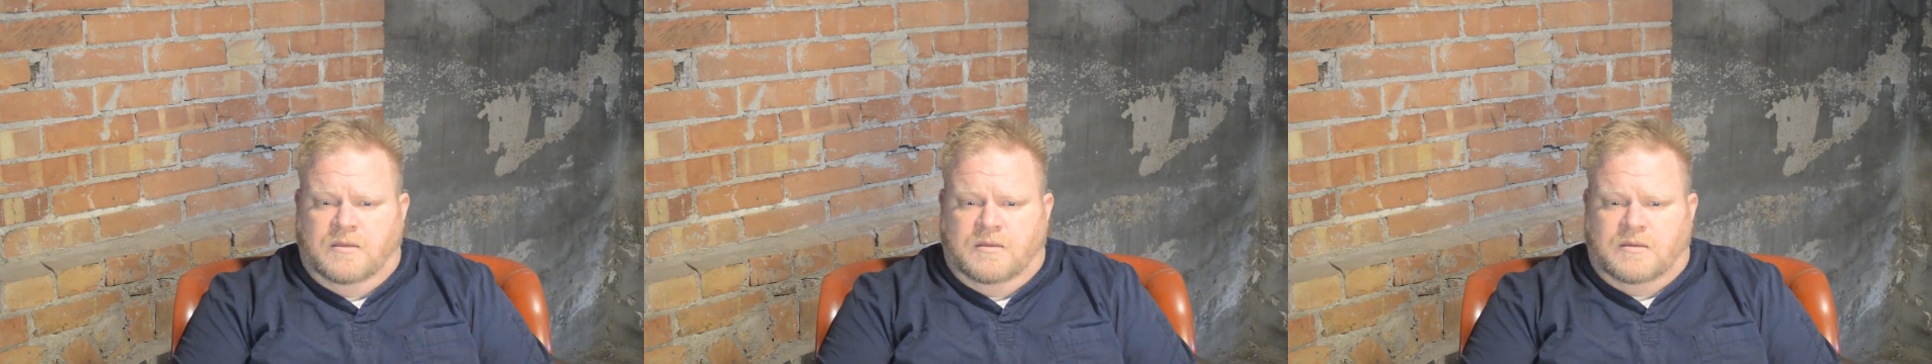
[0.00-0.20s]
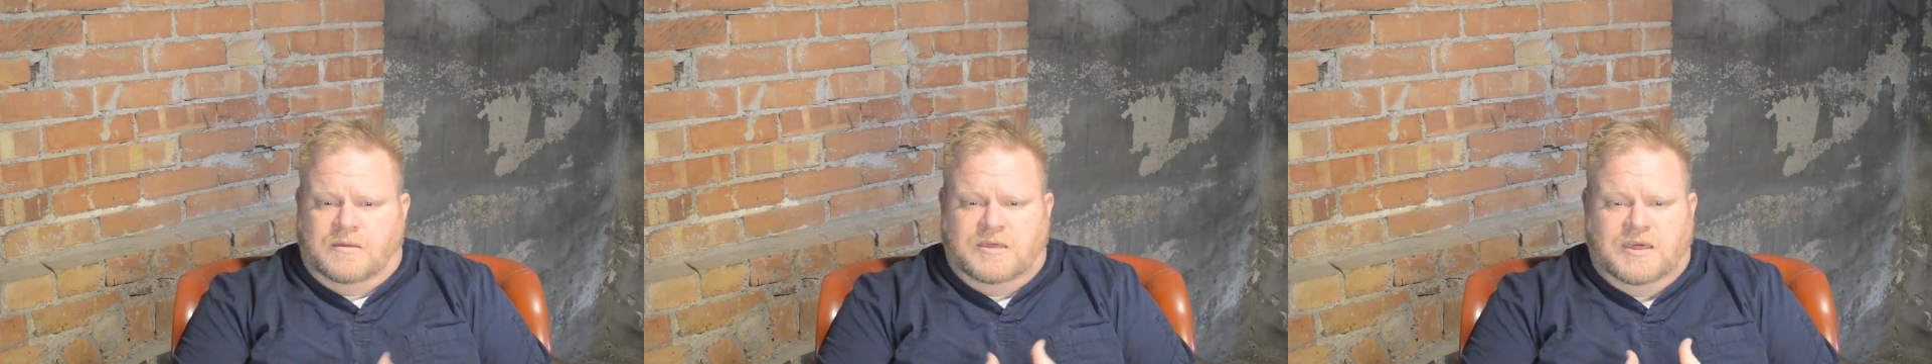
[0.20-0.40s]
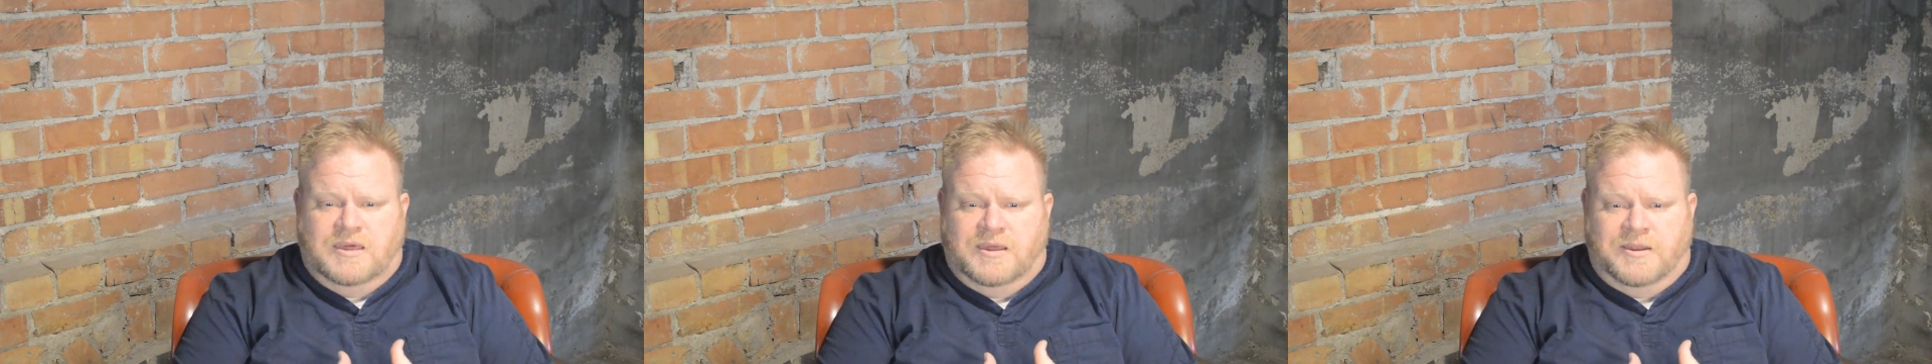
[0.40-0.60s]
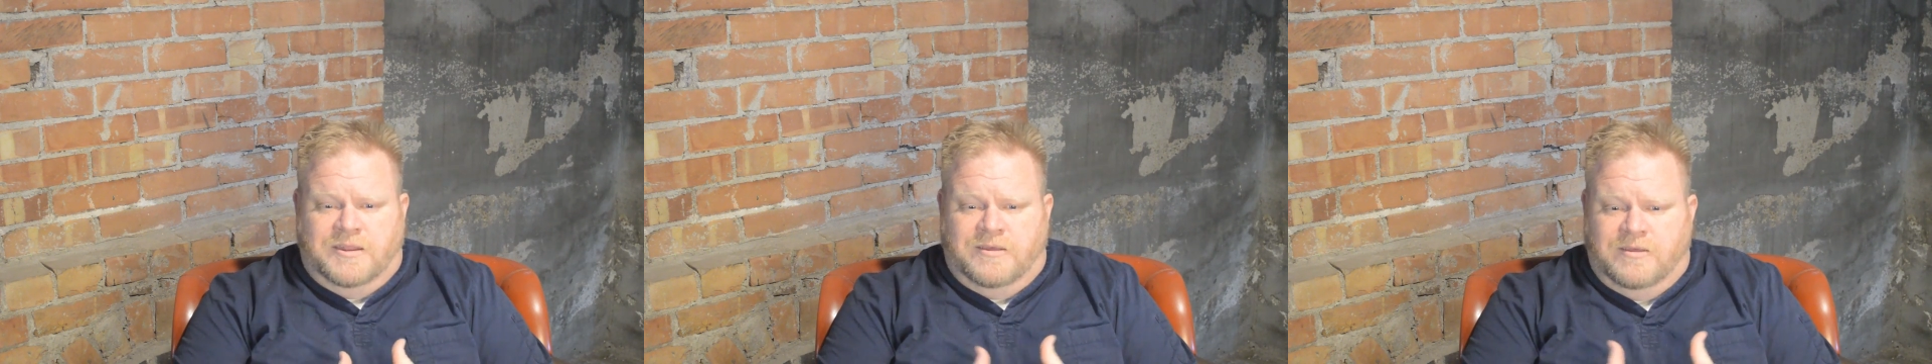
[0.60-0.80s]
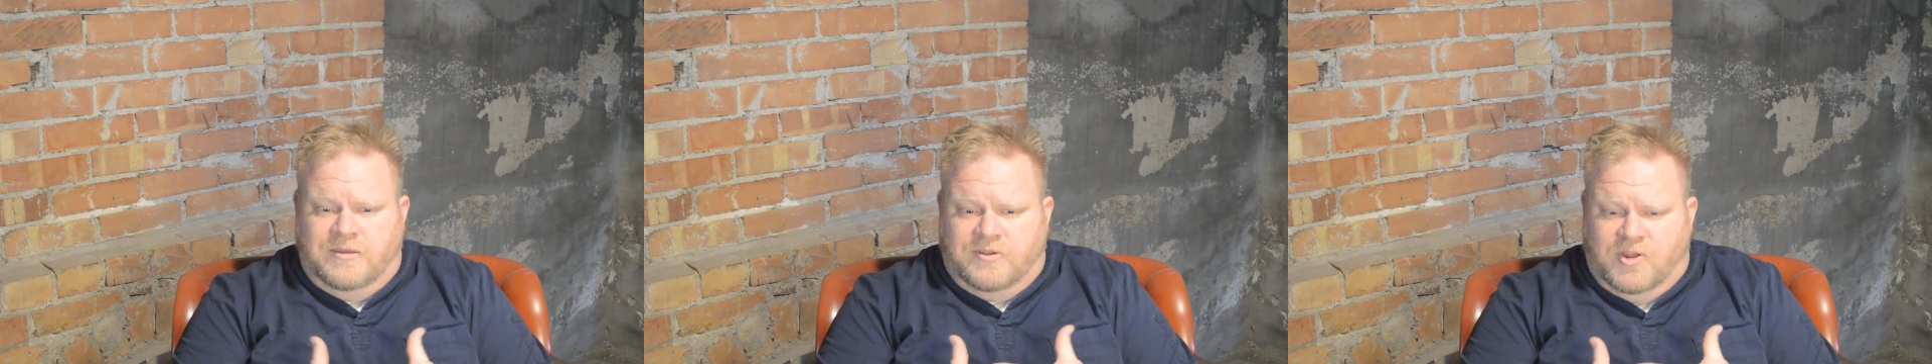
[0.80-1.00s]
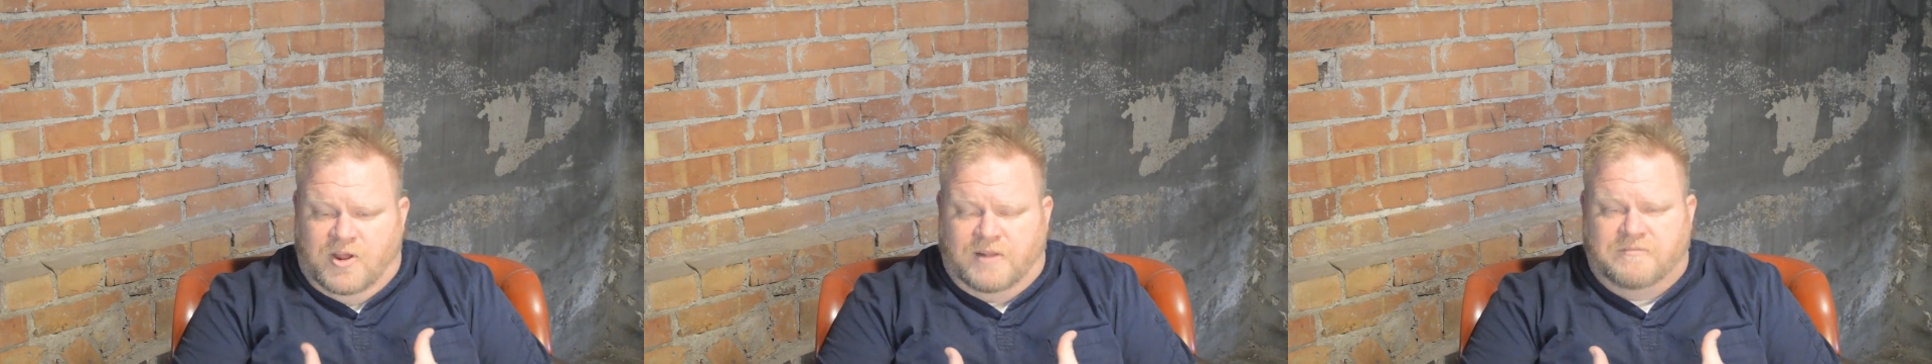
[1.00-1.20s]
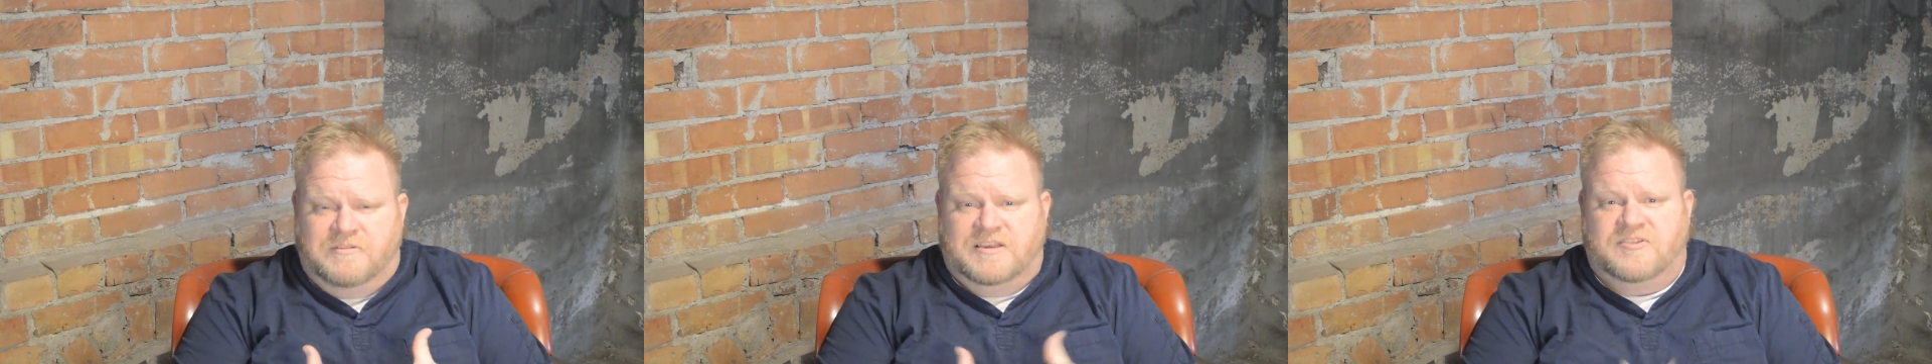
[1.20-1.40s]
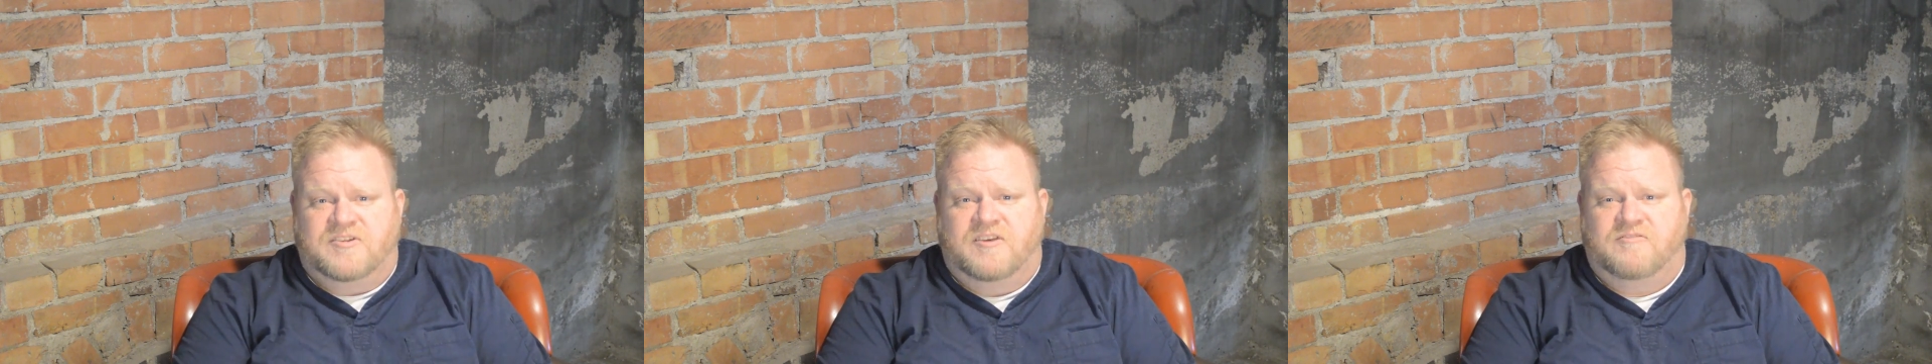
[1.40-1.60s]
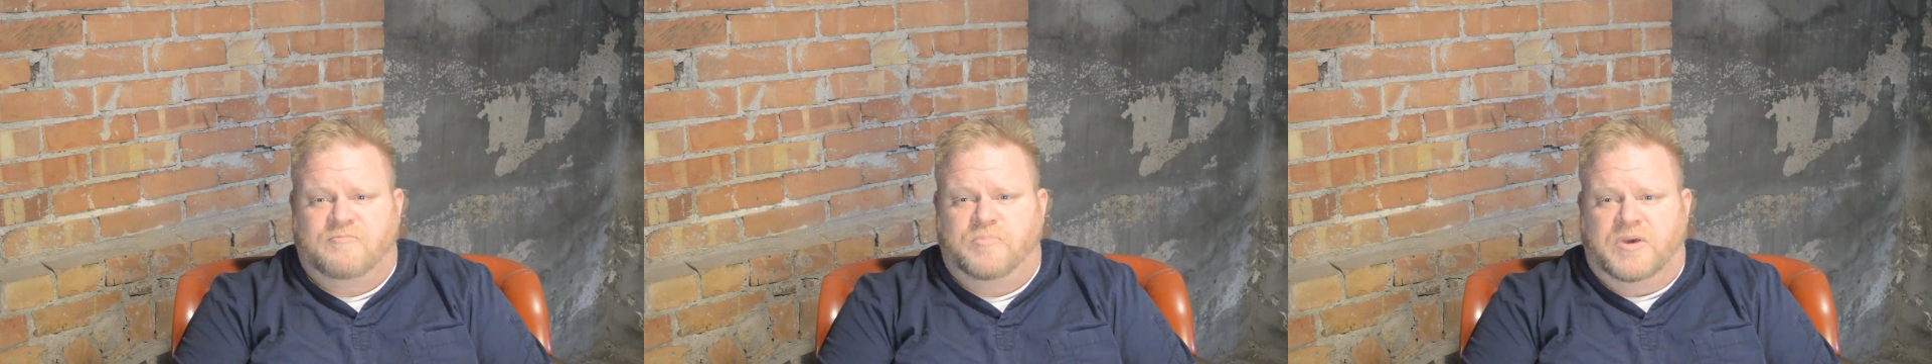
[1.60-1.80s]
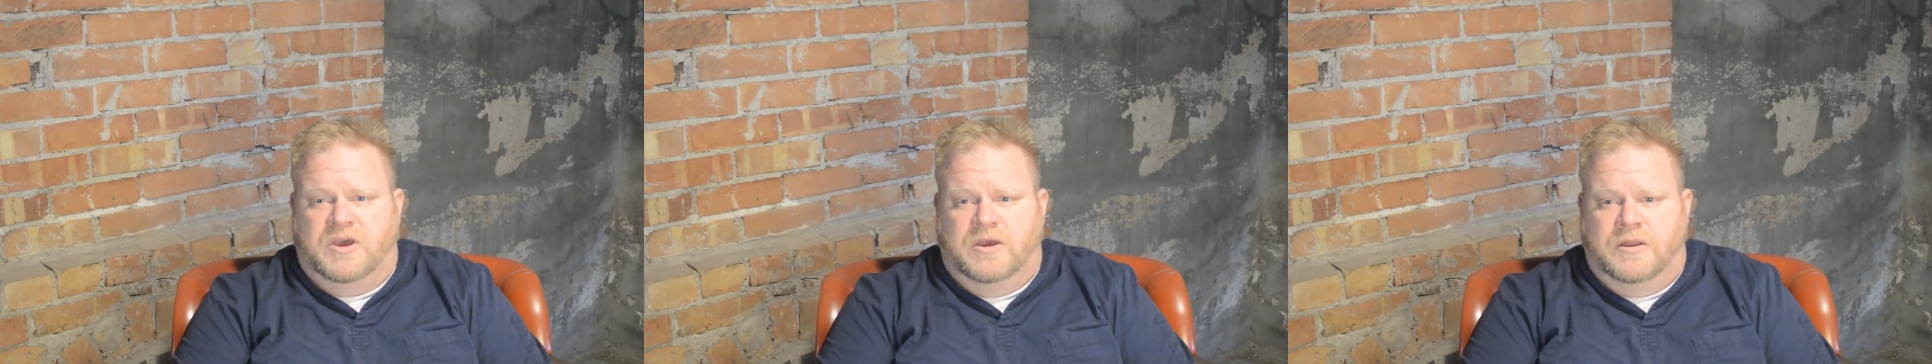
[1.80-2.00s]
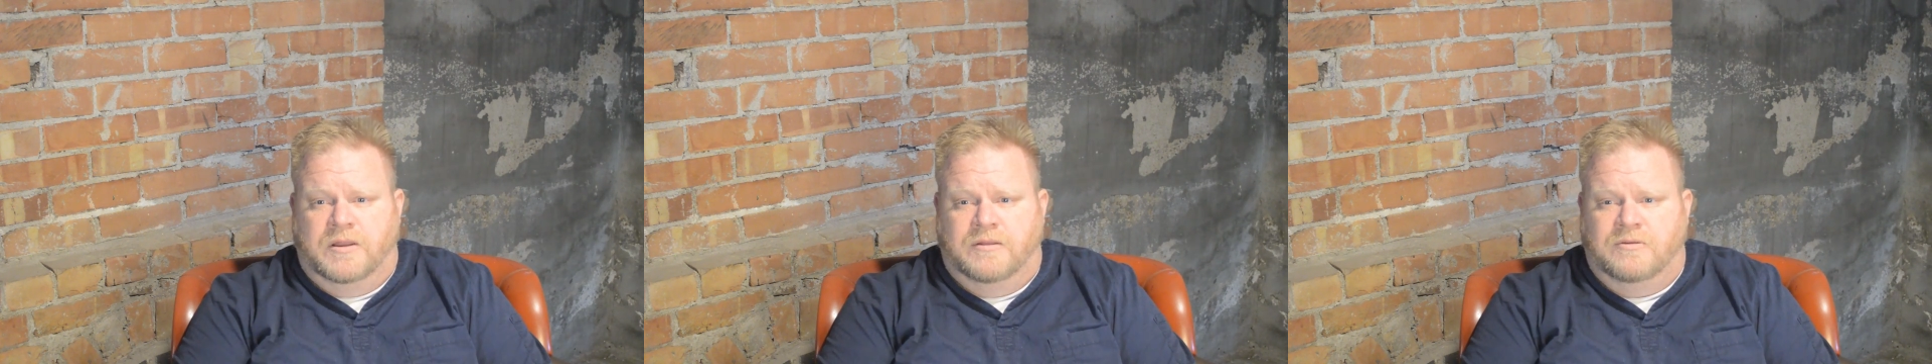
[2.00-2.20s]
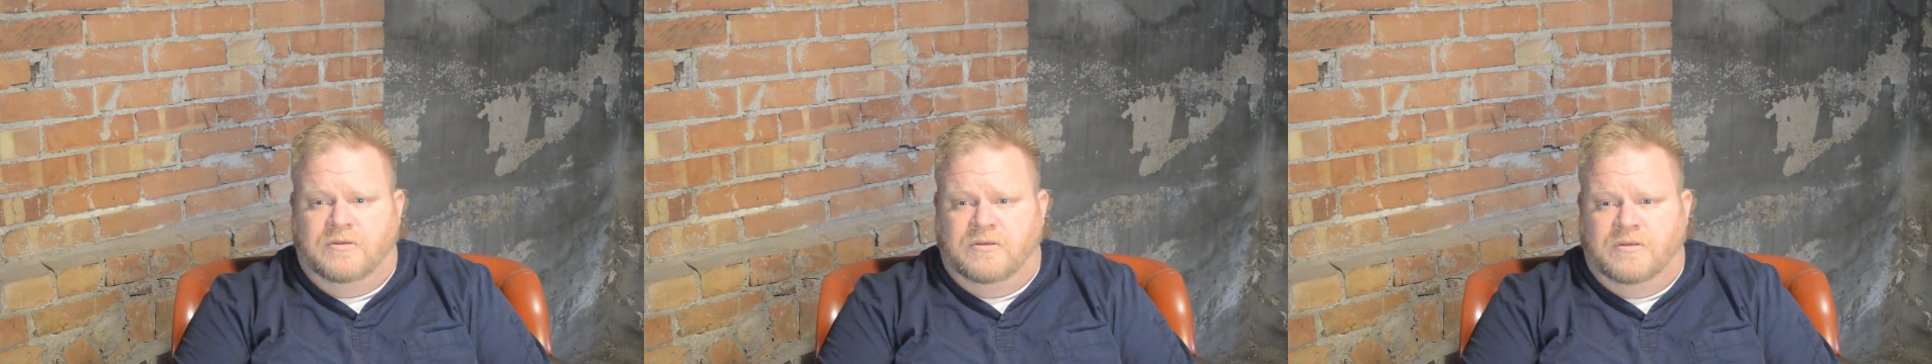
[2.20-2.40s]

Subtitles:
Again, none of these have been